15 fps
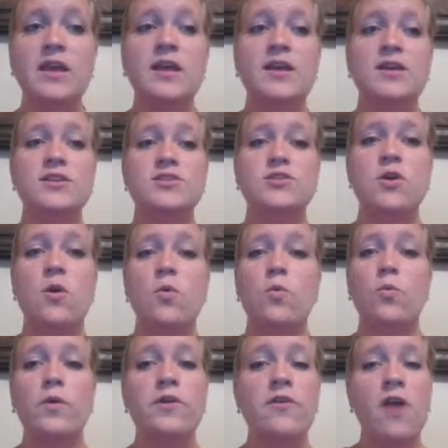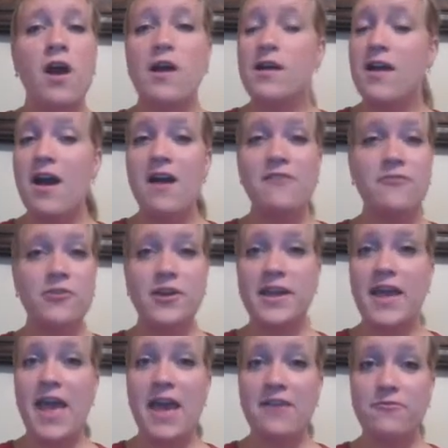So we're not covering
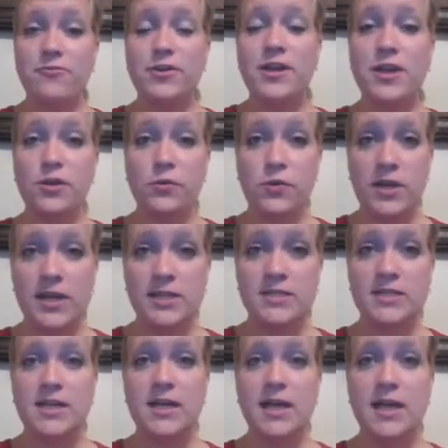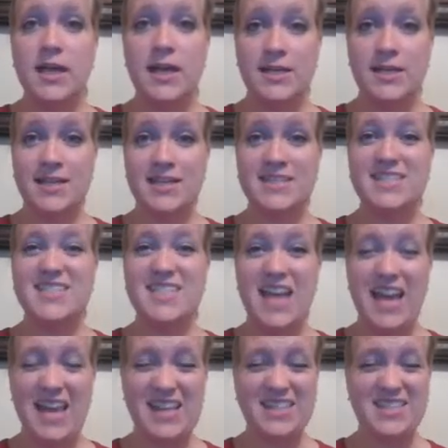every unit in
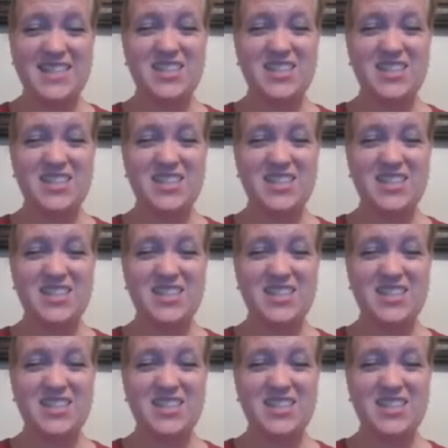science.